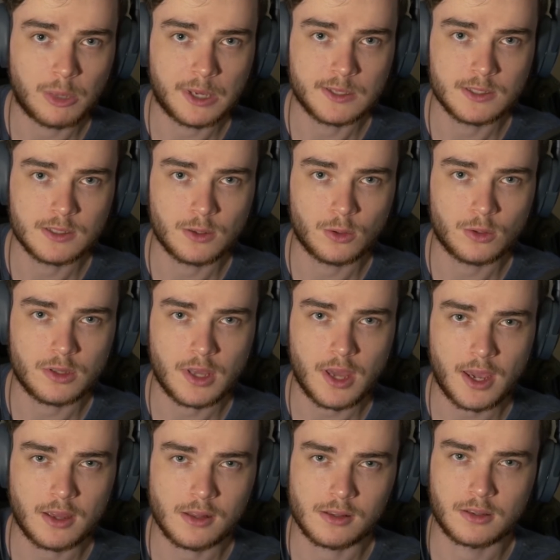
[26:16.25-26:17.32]
based on
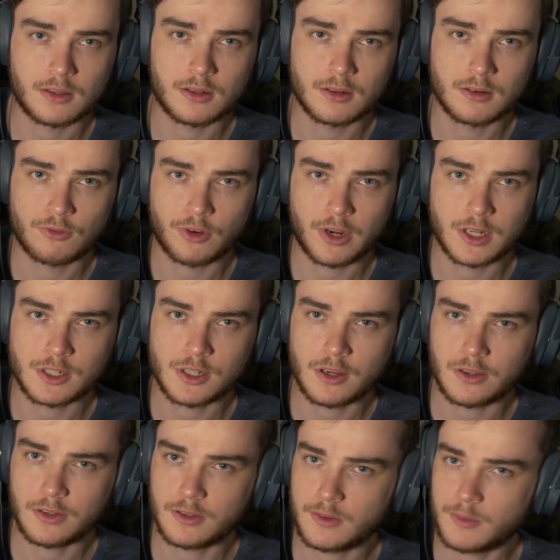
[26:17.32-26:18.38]
the Alien
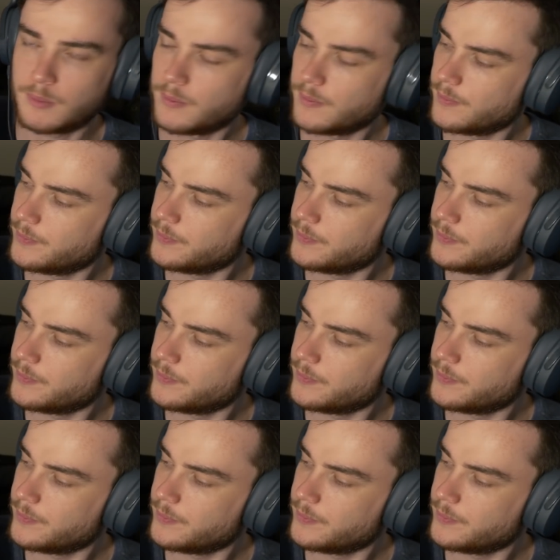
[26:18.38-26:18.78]
franchise.